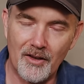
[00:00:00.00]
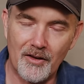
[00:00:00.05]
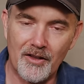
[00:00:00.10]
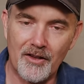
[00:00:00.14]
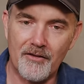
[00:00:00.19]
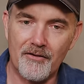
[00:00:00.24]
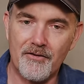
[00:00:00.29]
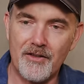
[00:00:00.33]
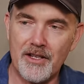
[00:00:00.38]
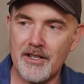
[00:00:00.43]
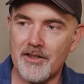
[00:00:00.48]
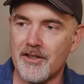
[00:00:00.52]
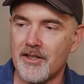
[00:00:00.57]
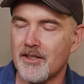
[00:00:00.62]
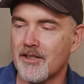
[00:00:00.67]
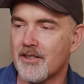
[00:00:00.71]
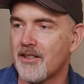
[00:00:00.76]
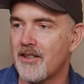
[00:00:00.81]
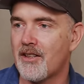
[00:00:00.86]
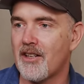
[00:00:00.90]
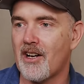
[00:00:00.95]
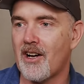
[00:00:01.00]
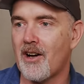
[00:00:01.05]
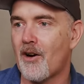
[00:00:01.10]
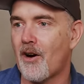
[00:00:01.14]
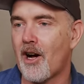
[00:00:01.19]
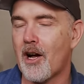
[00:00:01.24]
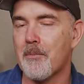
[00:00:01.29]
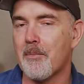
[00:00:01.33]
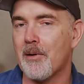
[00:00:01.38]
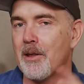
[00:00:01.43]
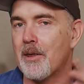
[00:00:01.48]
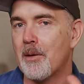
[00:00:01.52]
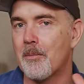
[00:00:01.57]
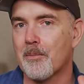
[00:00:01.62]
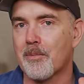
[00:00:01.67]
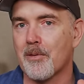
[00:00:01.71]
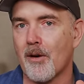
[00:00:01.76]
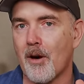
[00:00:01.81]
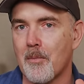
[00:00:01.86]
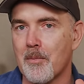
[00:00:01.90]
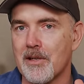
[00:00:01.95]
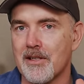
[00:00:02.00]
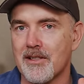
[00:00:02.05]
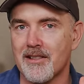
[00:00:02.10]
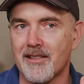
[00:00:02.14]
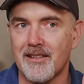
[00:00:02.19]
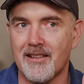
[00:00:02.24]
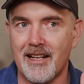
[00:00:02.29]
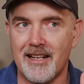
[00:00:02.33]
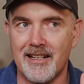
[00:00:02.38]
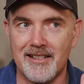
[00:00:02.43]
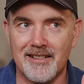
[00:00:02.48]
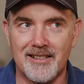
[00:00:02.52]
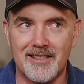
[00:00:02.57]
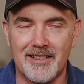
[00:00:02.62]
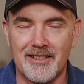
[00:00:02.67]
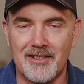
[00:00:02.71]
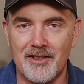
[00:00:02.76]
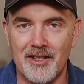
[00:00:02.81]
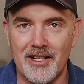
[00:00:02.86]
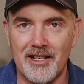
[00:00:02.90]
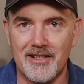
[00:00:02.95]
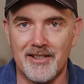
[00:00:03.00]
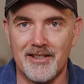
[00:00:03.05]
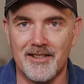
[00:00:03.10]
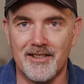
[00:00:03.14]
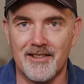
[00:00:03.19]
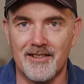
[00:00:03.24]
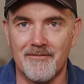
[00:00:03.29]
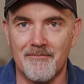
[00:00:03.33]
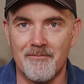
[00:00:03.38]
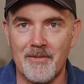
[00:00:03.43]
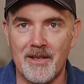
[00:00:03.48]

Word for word: on the features and the hype and the promise that it suggests?